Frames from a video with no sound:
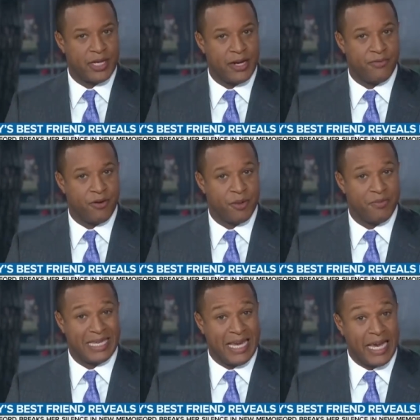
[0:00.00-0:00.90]
side from the
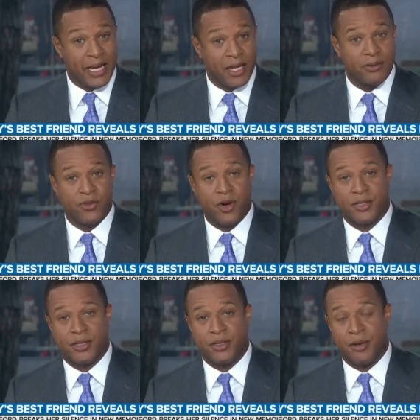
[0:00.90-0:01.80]
beginning, a
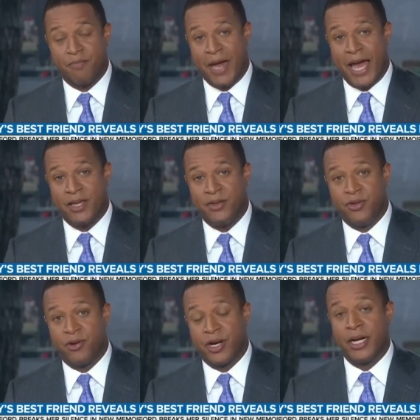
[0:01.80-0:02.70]
trusted companion
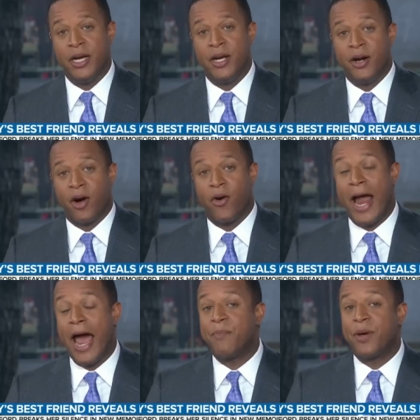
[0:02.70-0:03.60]
during her
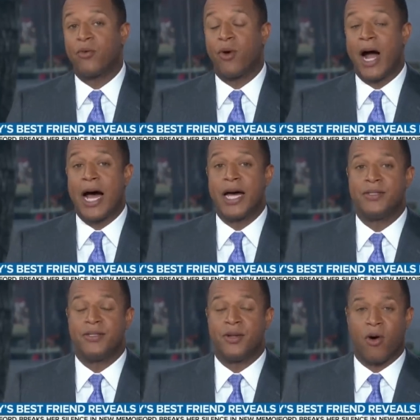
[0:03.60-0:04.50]
epic
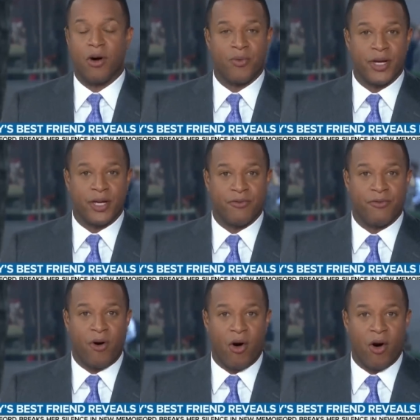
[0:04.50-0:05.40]
rise and heartbreaking
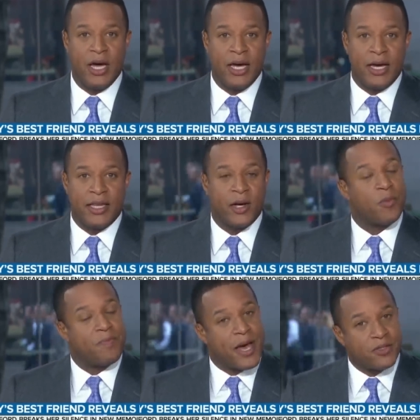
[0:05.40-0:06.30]
fall. They
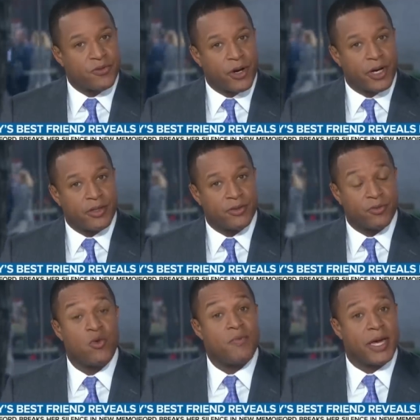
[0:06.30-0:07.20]
were best friends,
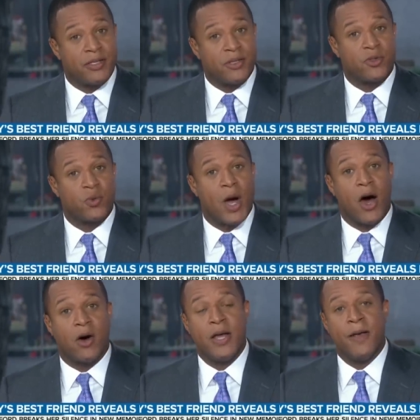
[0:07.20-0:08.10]
roommates as
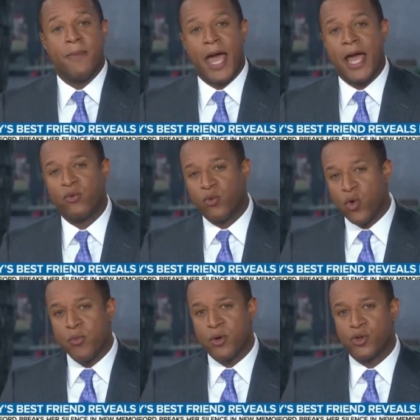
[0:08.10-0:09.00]
well, and
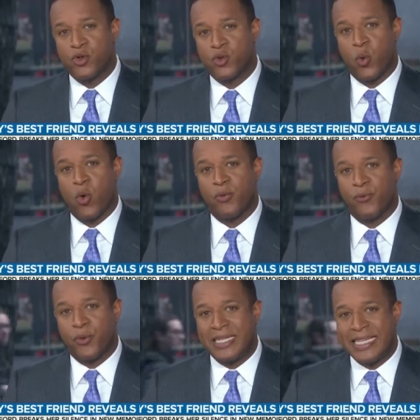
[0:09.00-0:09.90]
rumors swirled
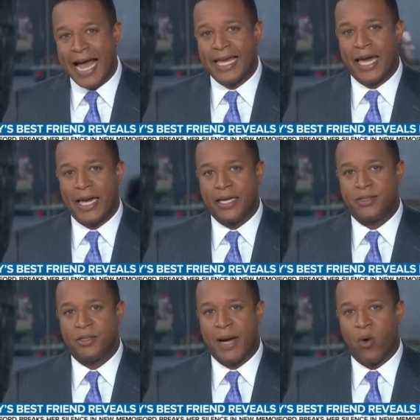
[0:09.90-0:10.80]
for
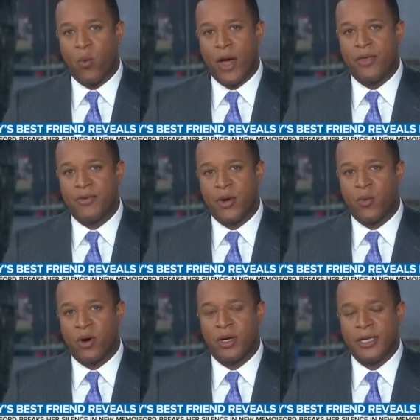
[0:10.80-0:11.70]
decades about whether they
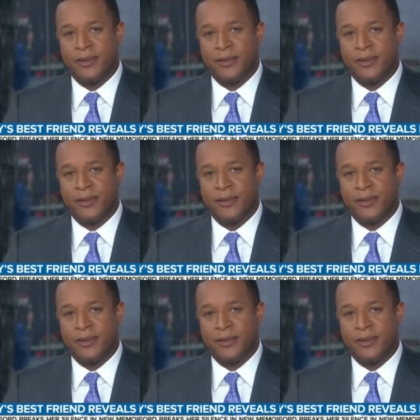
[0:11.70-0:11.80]
were